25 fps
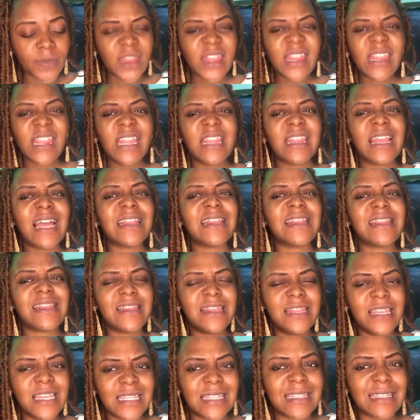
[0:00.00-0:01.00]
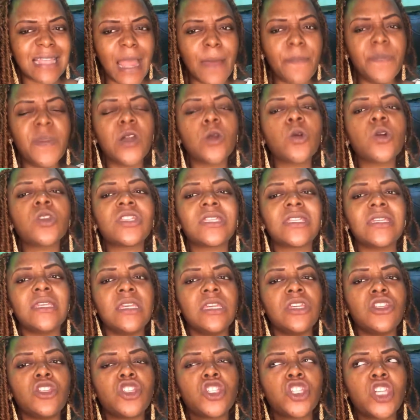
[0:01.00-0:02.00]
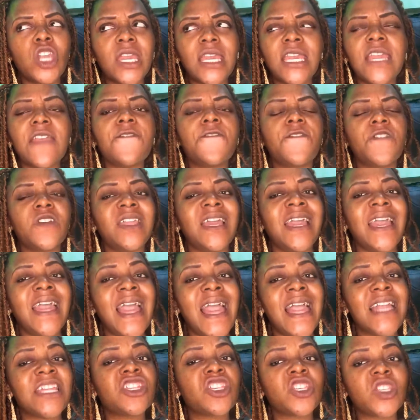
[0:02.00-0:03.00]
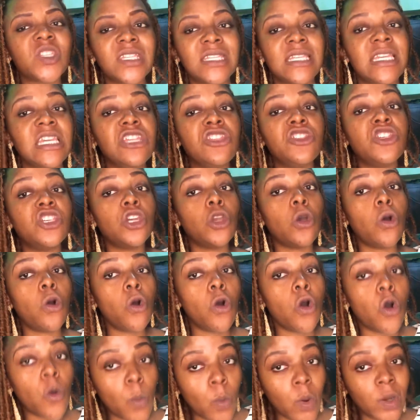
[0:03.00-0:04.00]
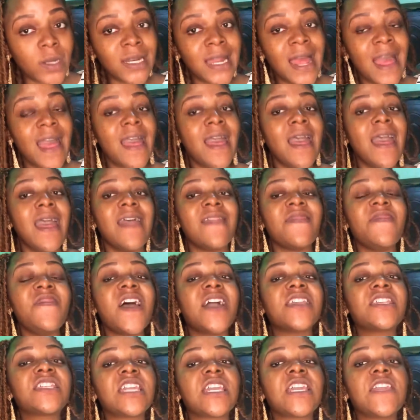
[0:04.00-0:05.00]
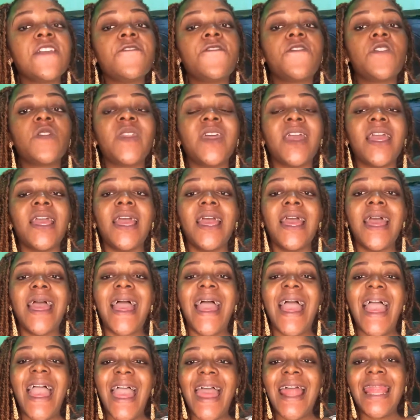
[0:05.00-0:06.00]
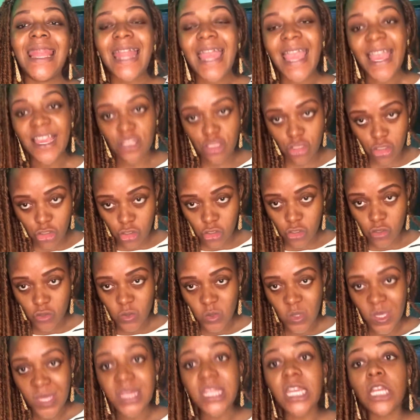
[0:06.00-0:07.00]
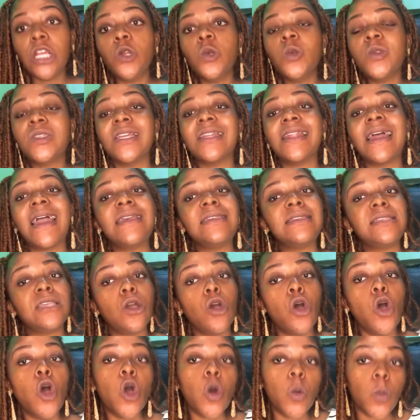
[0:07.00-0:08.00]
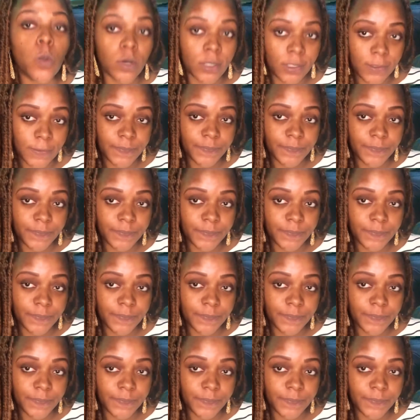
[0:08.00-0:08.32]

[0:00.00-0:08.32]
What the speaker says: that this time they're not checking for the HCG hormone, they're checking for the LH, the luteinizing hormone.